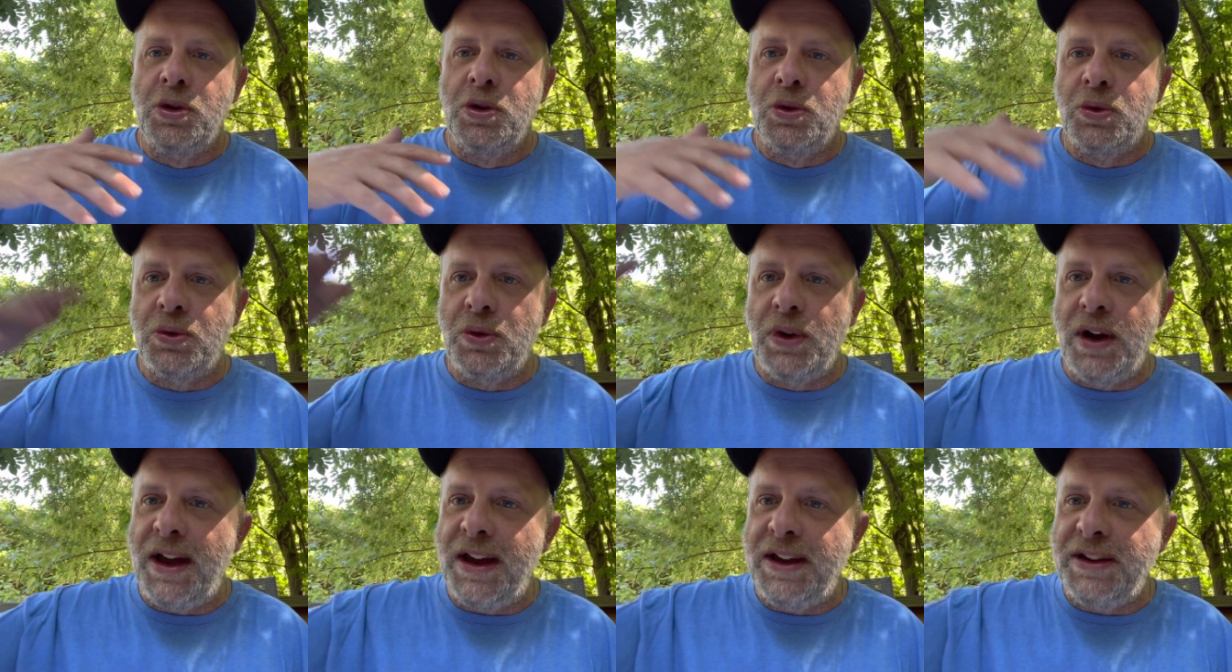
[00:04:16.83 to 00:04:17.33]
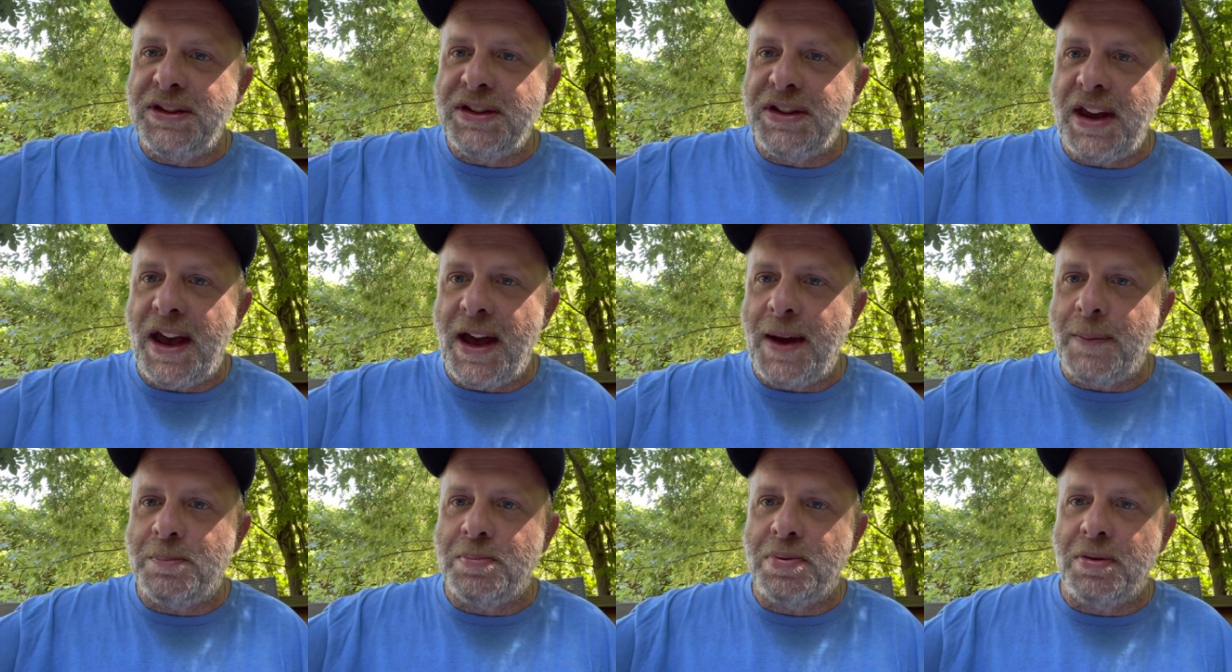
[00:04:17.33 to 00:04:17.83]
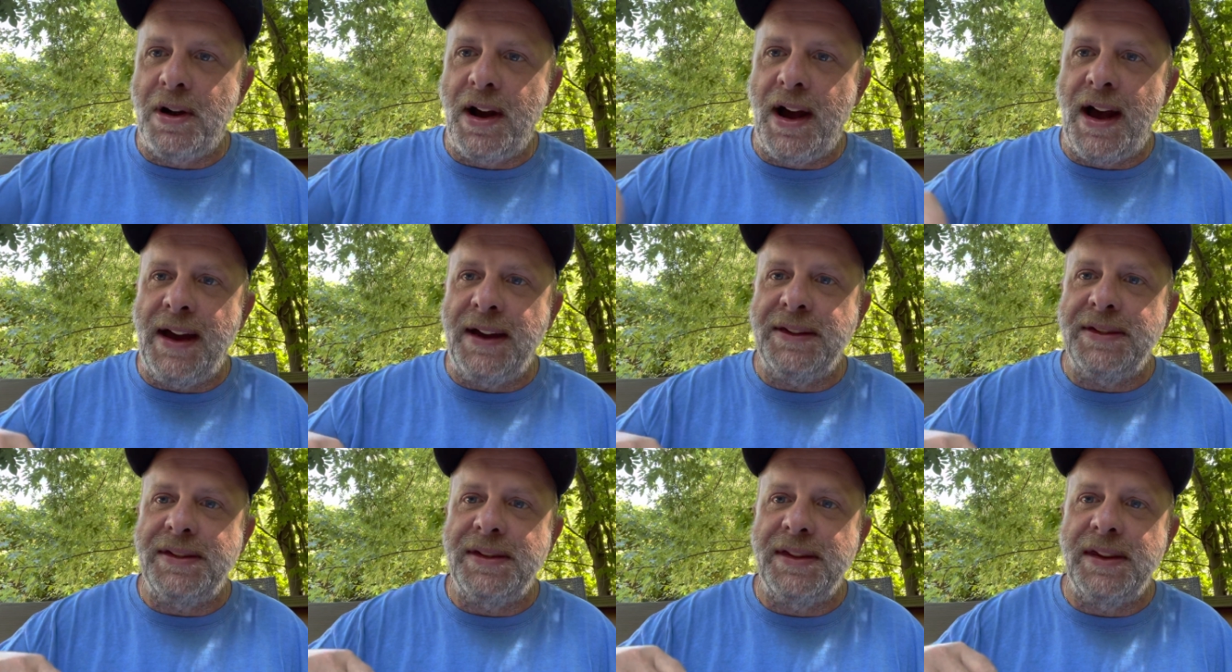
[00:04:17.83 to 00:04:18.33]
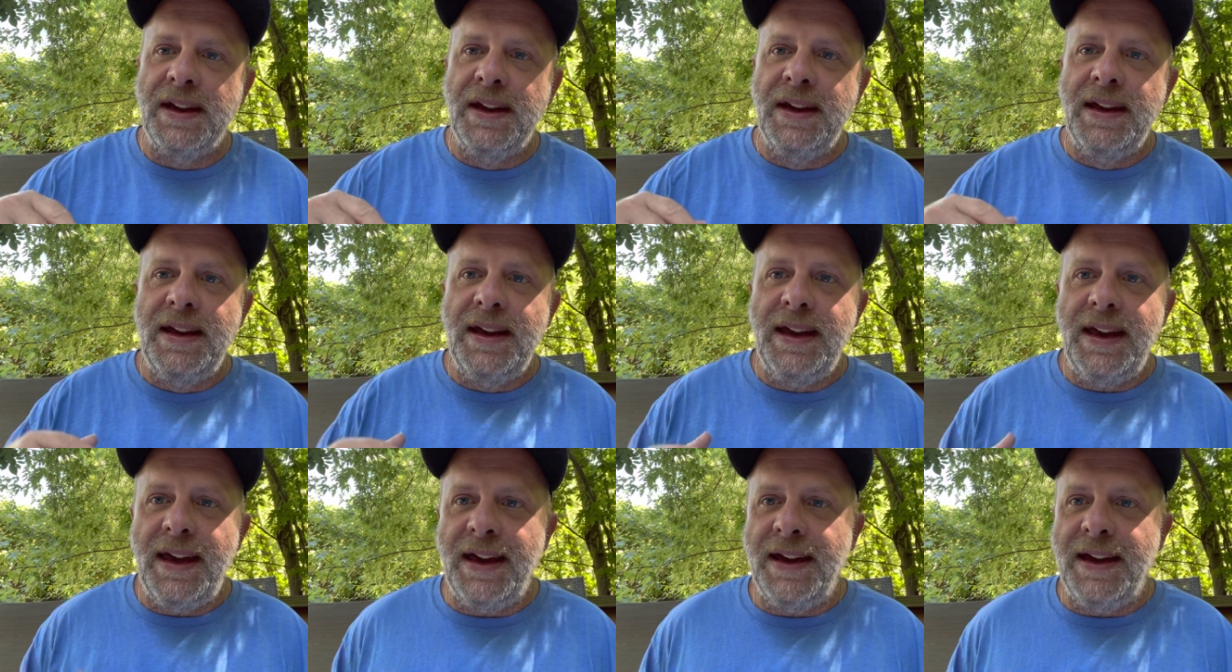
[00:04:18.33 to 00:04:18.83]
raise that price,
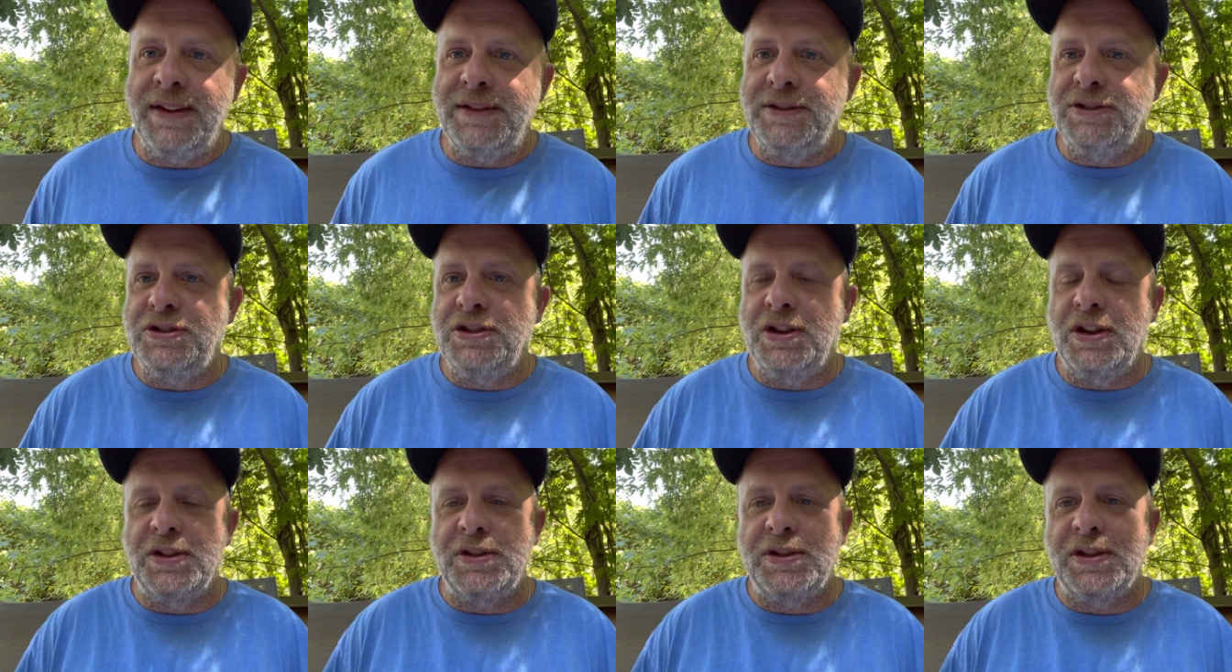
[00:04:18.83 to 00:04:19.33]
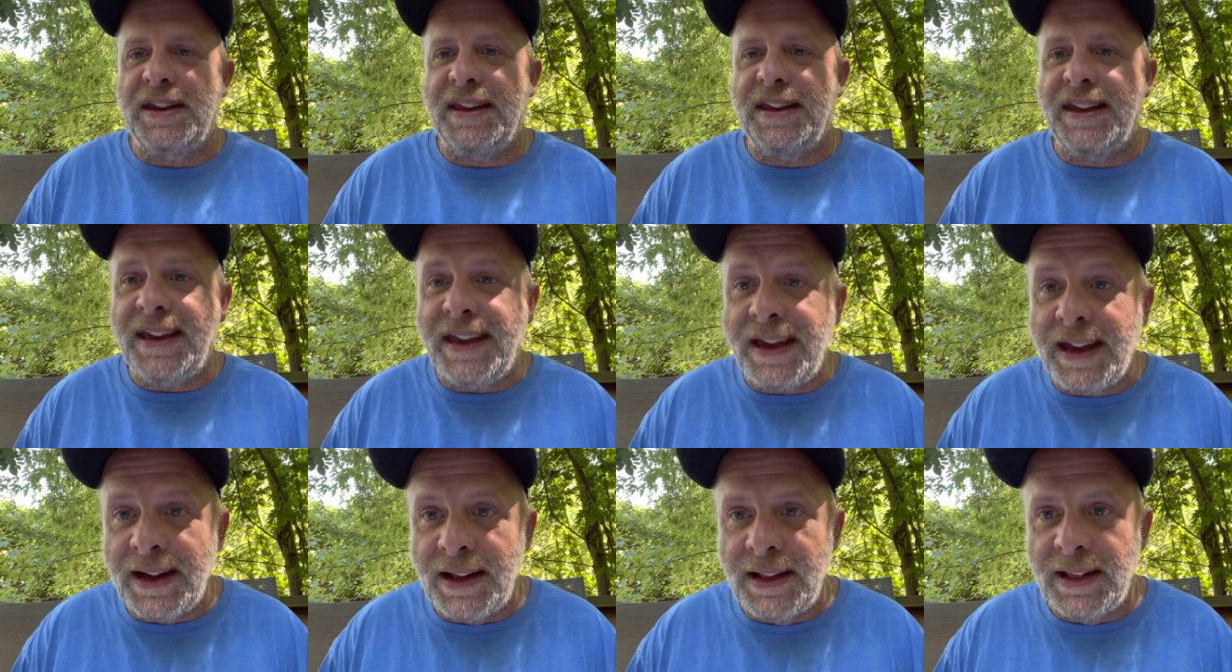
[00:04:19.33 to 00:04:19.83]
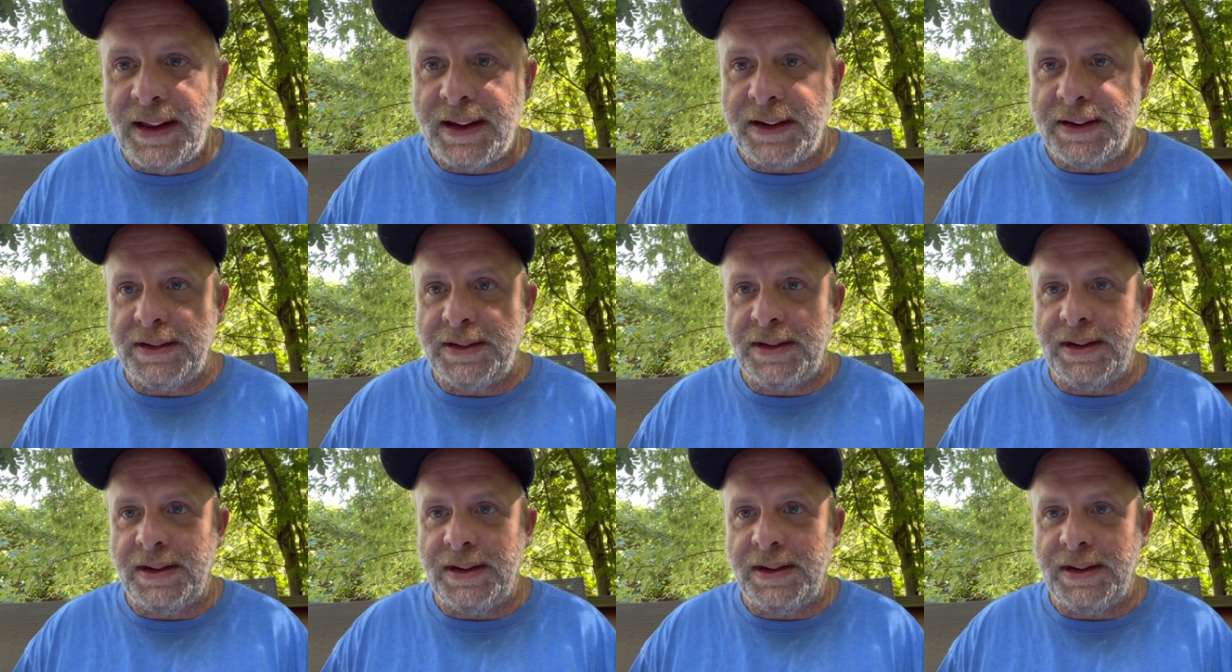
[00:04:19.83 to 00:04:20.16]
and just kill it.